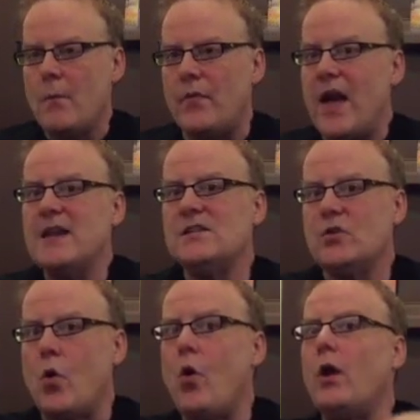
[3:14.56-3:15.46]
But that
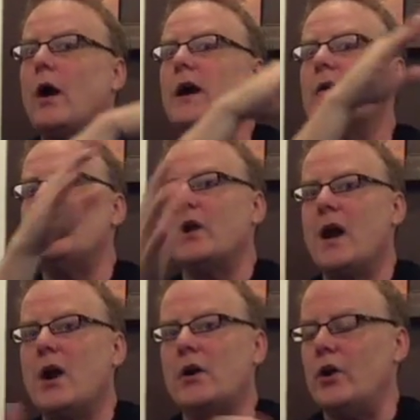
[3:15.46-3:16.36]
isn't the whole arc of your
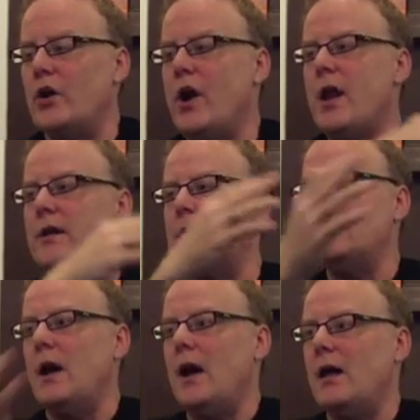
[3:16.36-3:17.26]
character. You're not
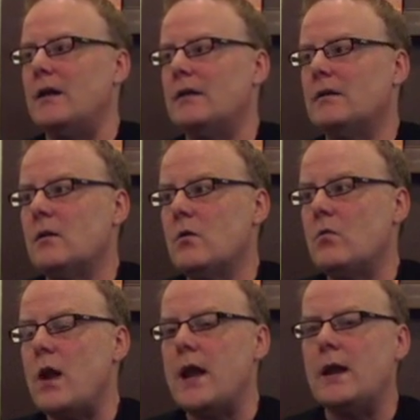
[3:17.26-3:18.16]
done,
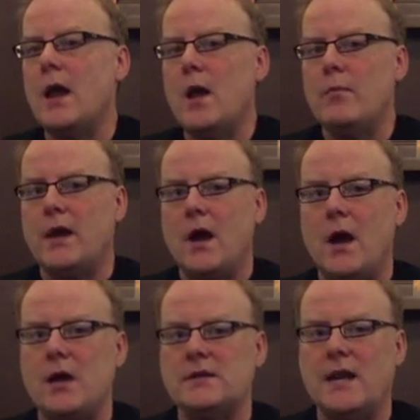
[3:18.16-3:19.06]
right?
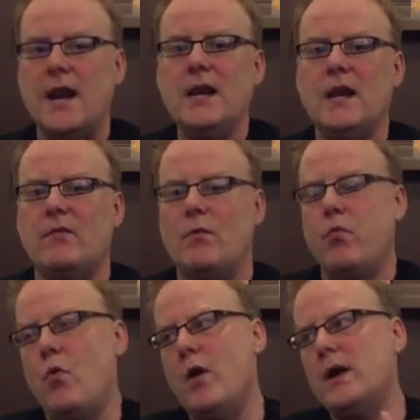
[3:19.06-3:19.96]
Because at any given
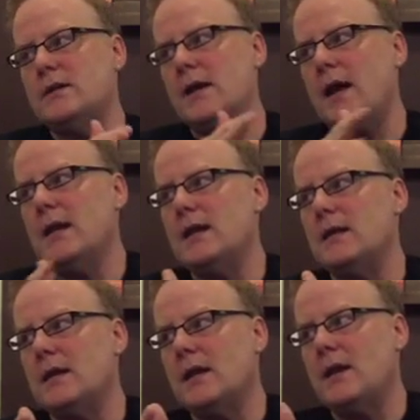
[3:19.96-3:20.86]
point,
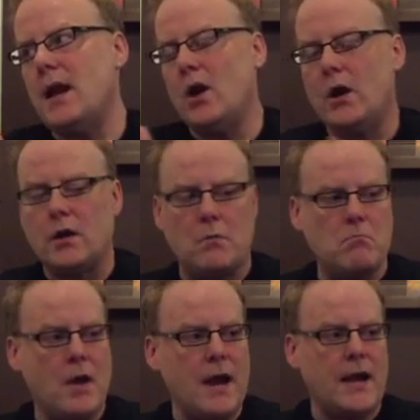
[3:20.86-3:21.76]
any character
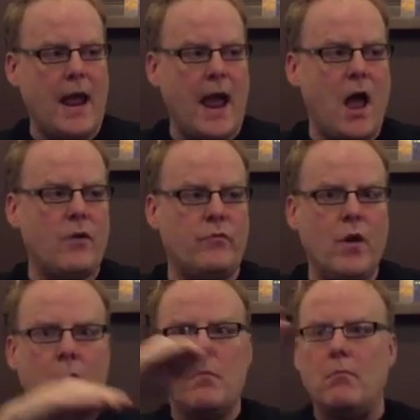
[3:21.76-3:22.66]
might have
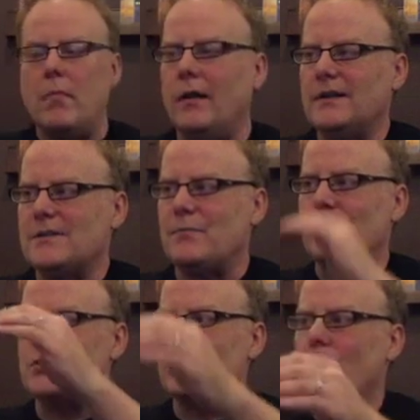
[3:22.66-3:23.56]

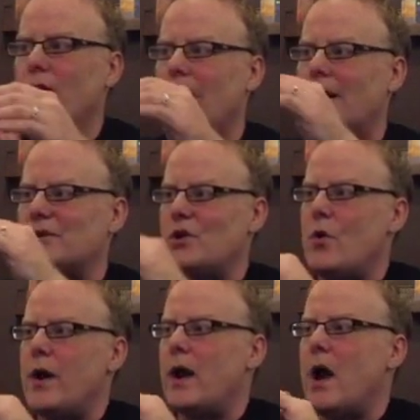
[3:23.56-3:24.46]
multiple story arcs
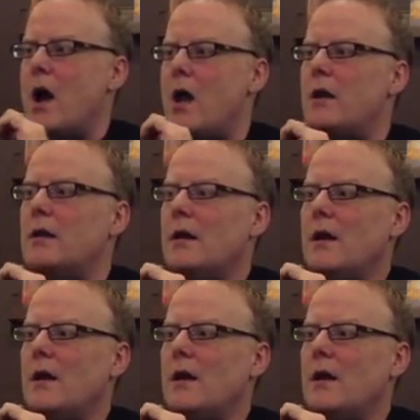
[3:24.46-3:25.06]
going on,